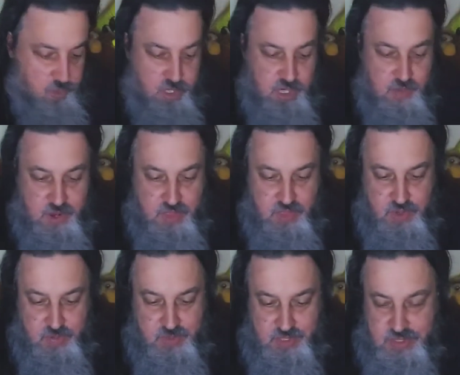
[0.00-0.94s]
working on my
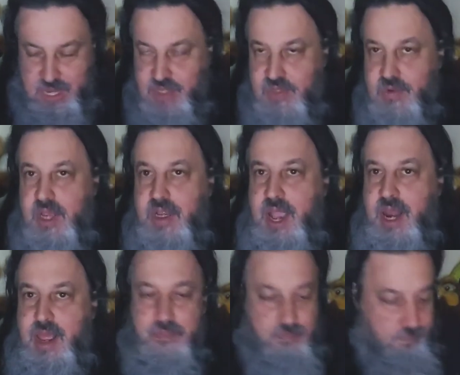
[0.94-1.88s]
thermostat. So I
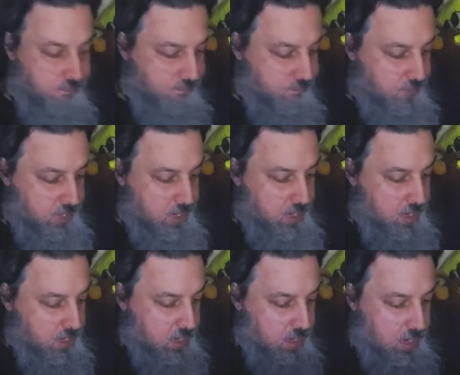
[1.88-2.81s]
got
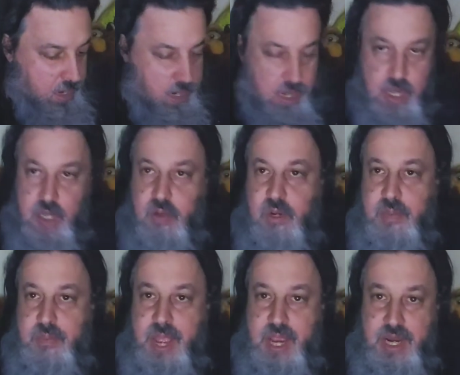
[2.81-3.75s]
it.
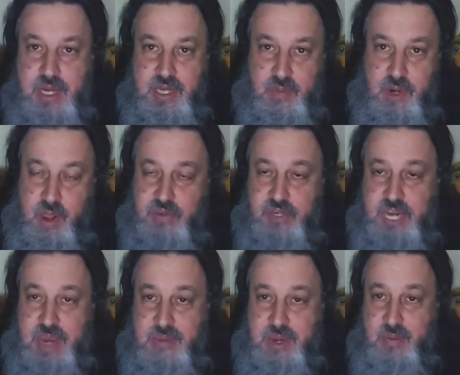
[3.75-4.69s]
Great packages. What also
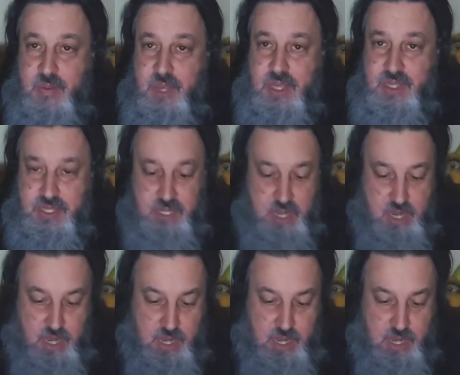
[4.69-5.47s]
came in was sort